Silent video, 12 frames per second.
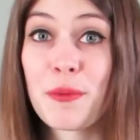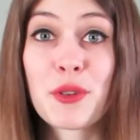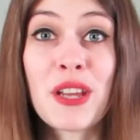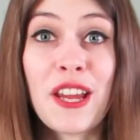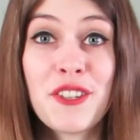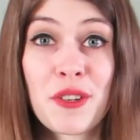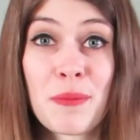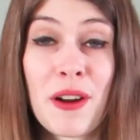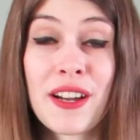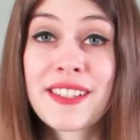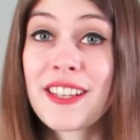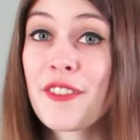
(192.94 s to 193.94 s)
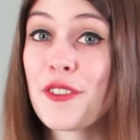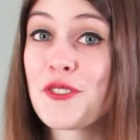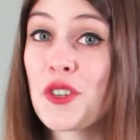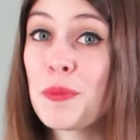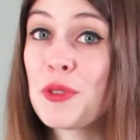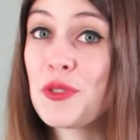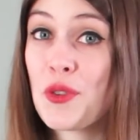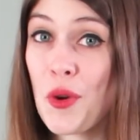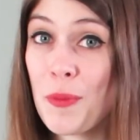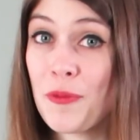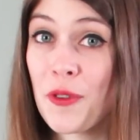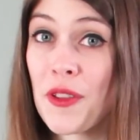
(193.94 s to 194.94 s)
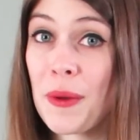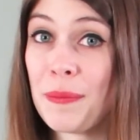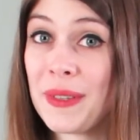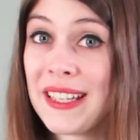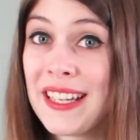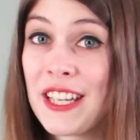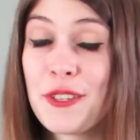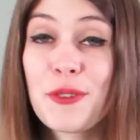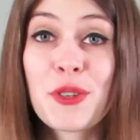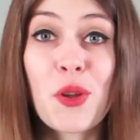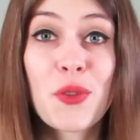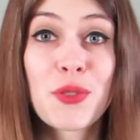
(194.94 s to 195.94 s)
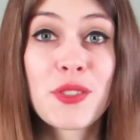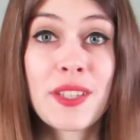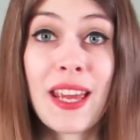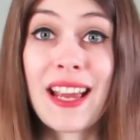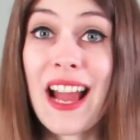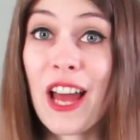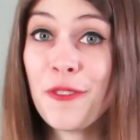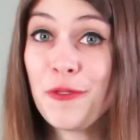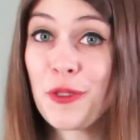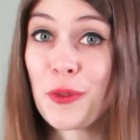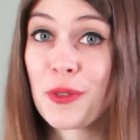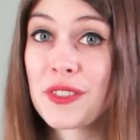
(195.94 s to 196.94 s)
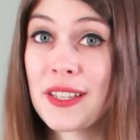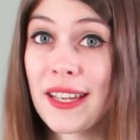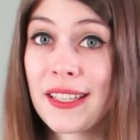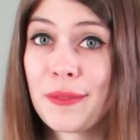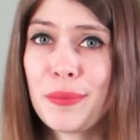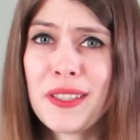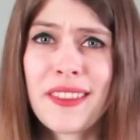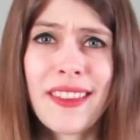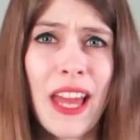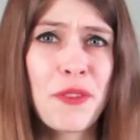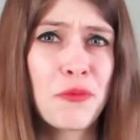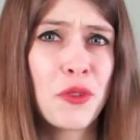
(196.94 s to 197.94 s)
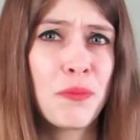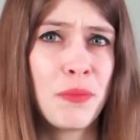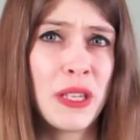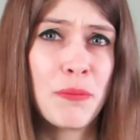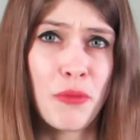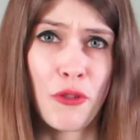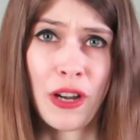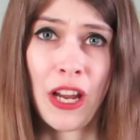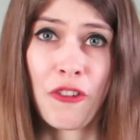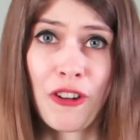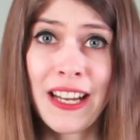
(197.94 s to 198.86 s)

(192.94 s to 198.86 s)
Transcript: quotation marks and the German term for them. You could also say Anführungszeichen, but that would be boring,